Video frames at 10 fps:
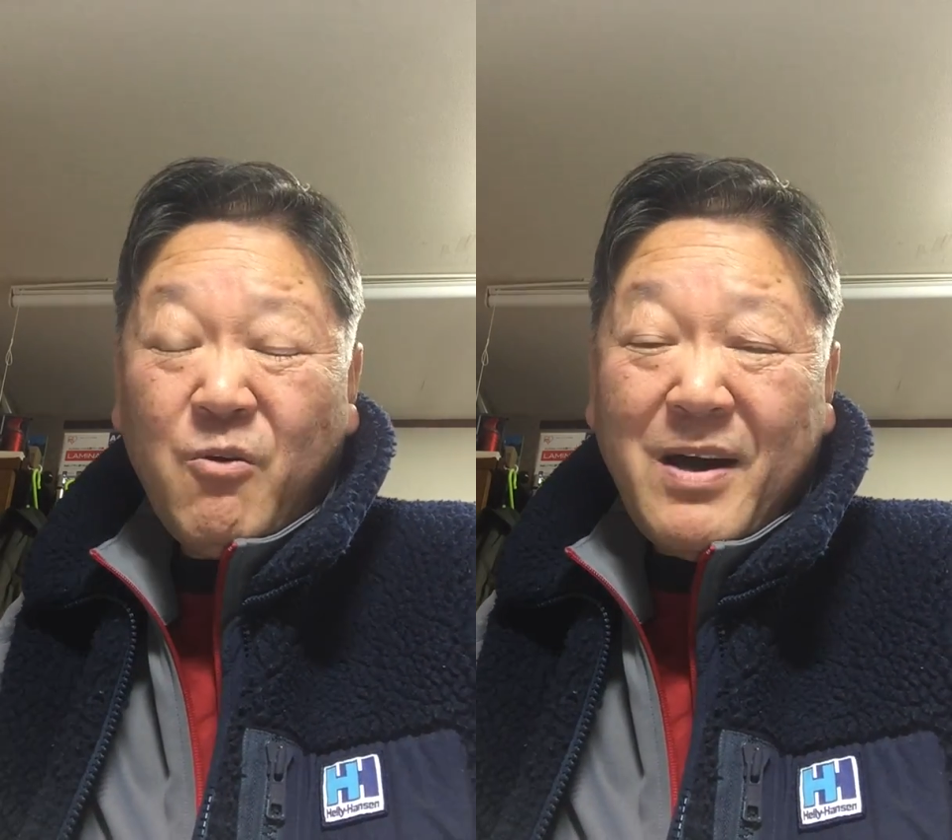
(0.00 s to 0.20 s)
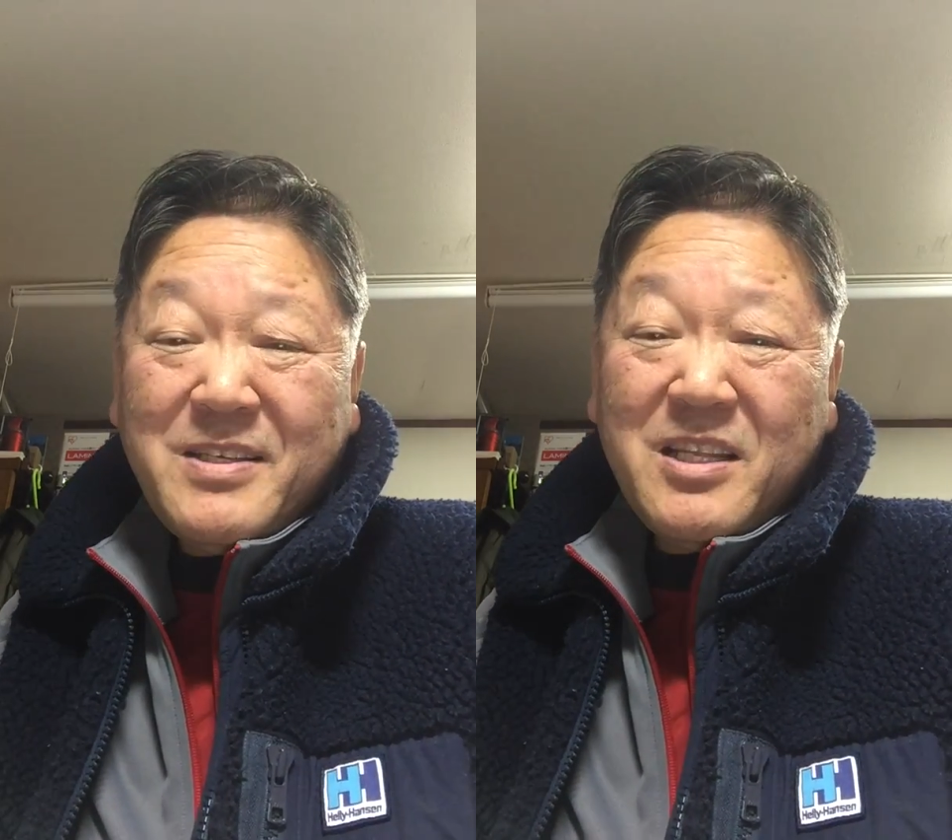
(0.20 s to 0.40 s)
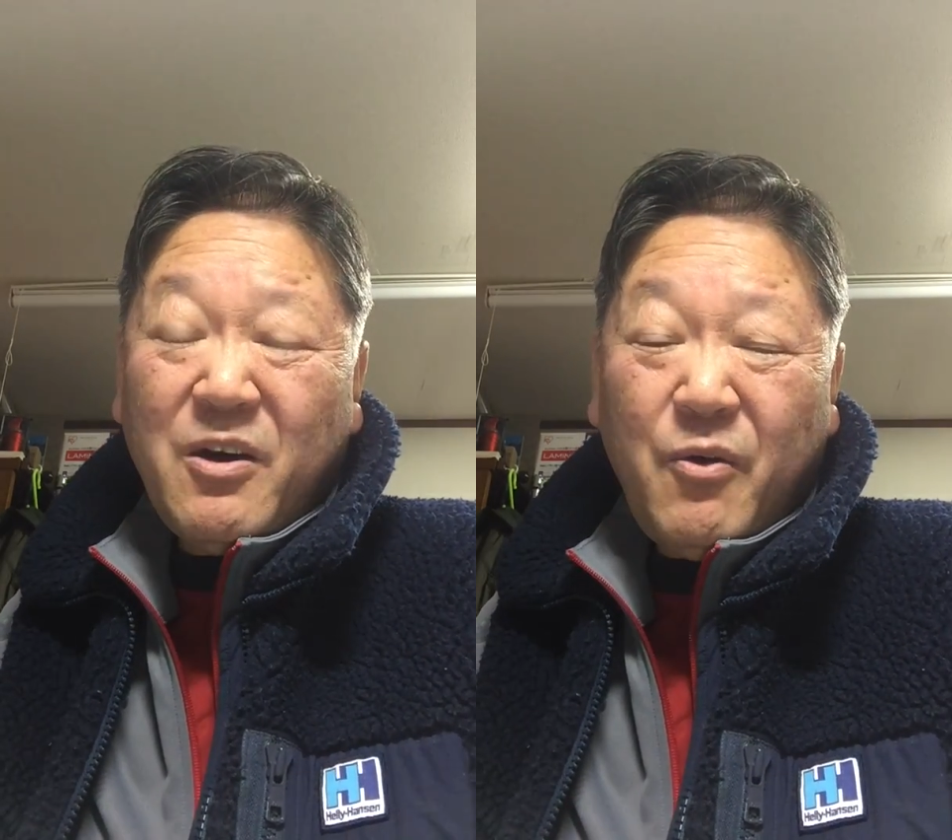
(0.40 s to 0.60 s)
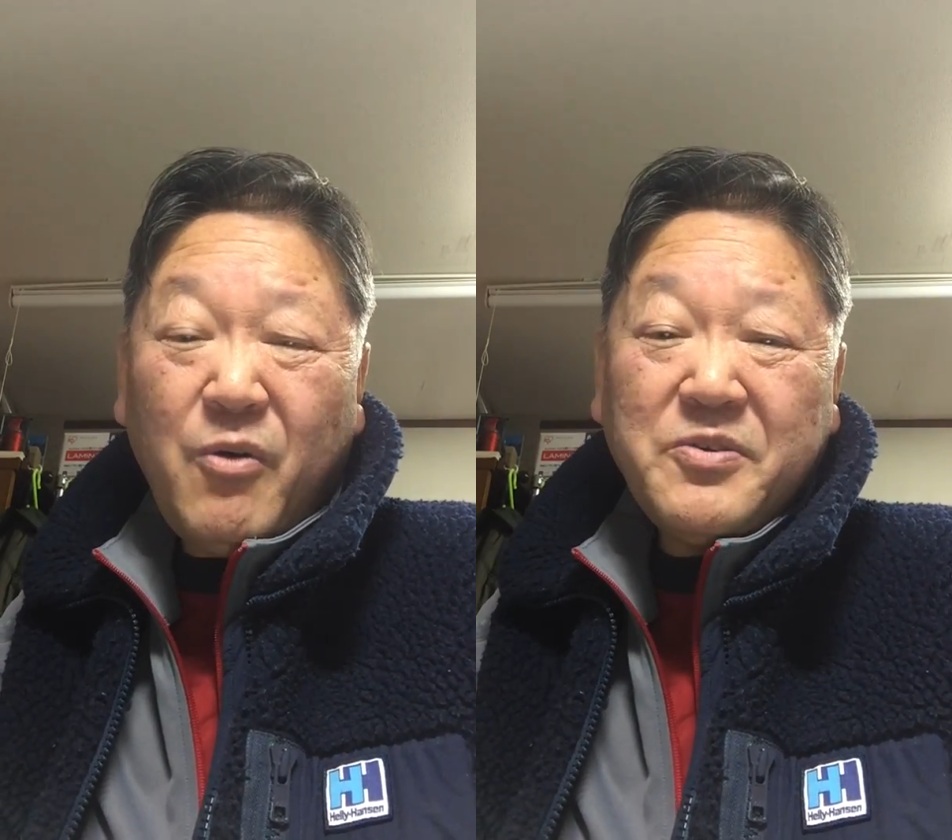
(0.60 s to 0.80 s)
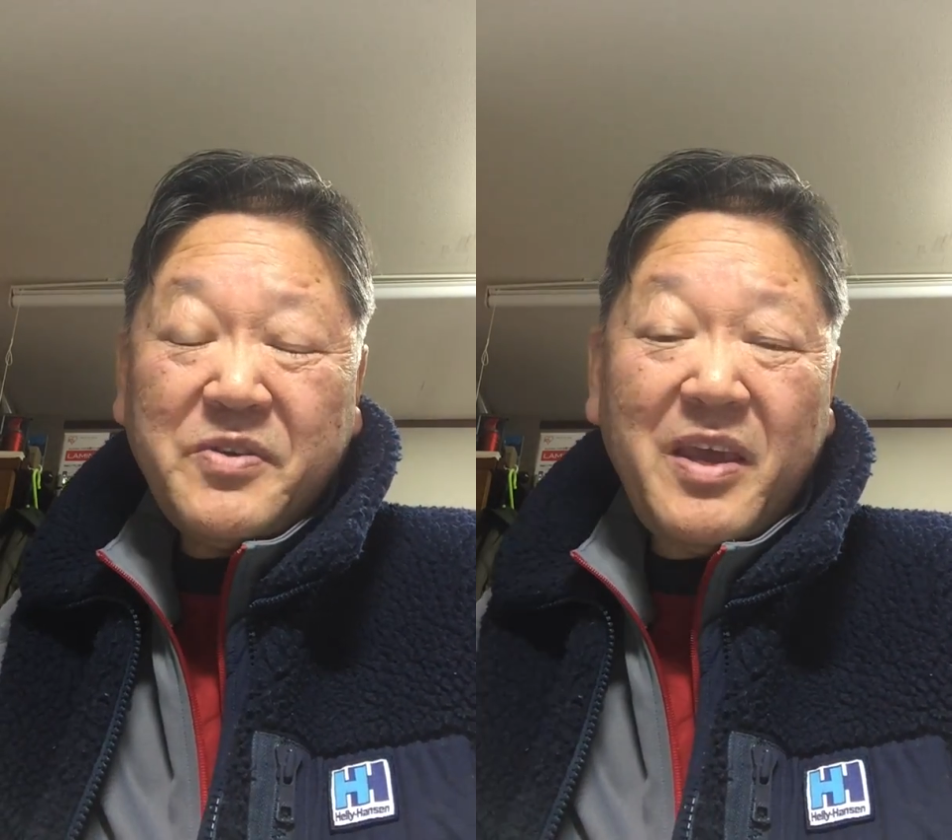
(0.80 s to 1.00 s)
Waseda
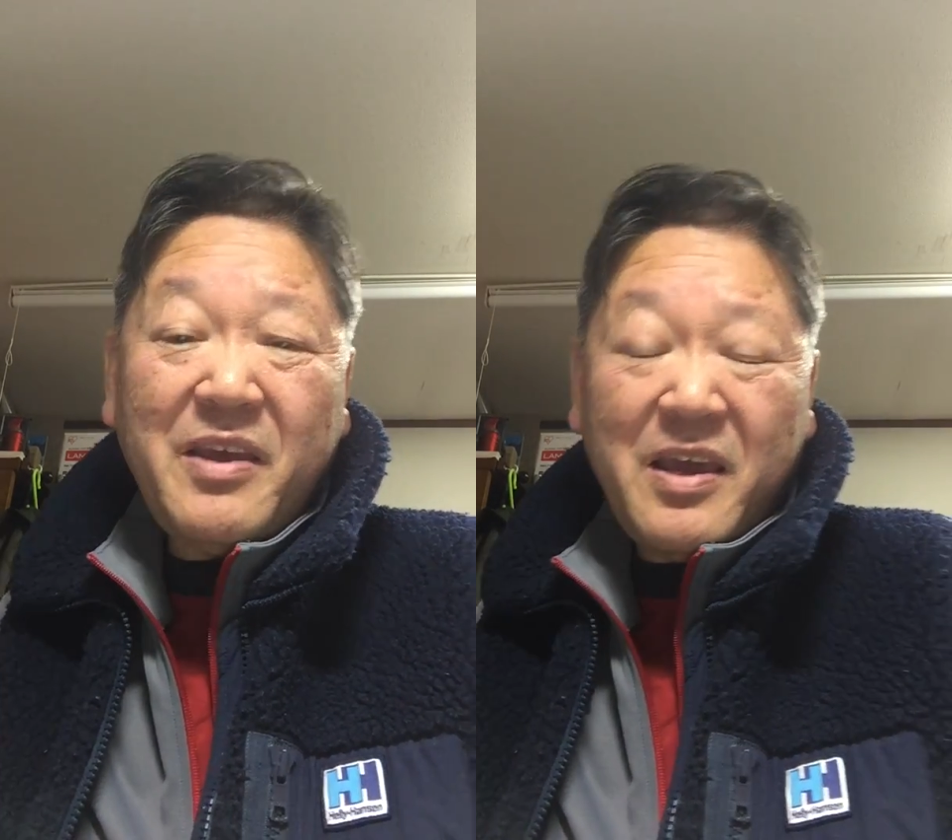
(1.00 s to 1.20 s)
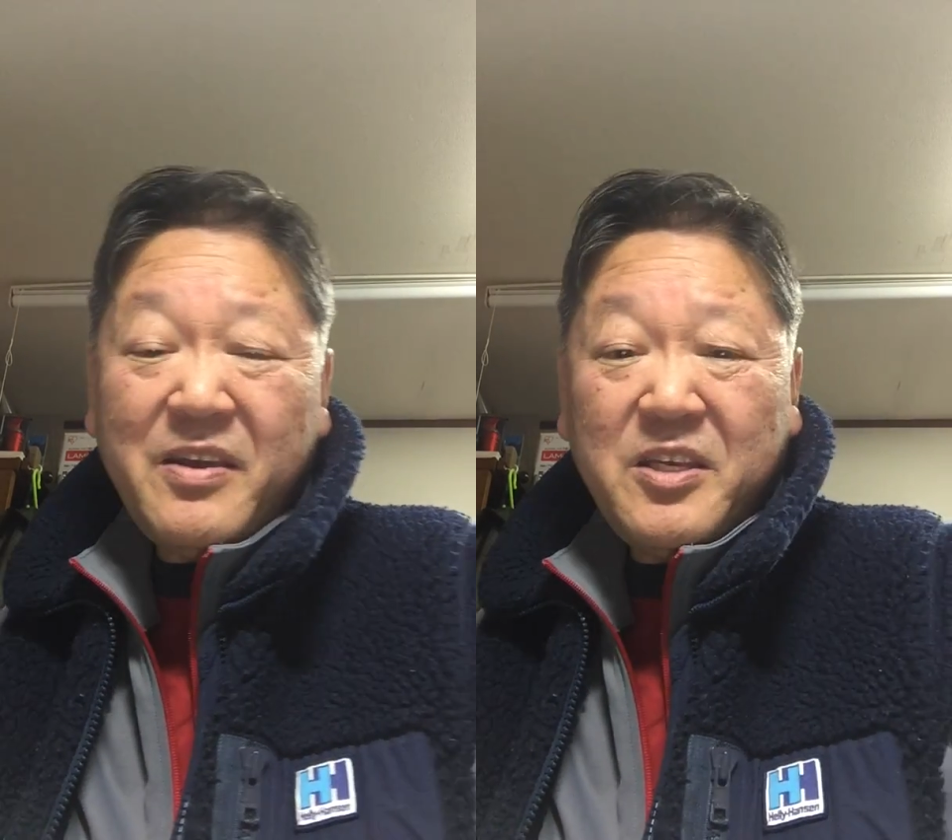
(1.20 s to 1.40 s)
Hoseien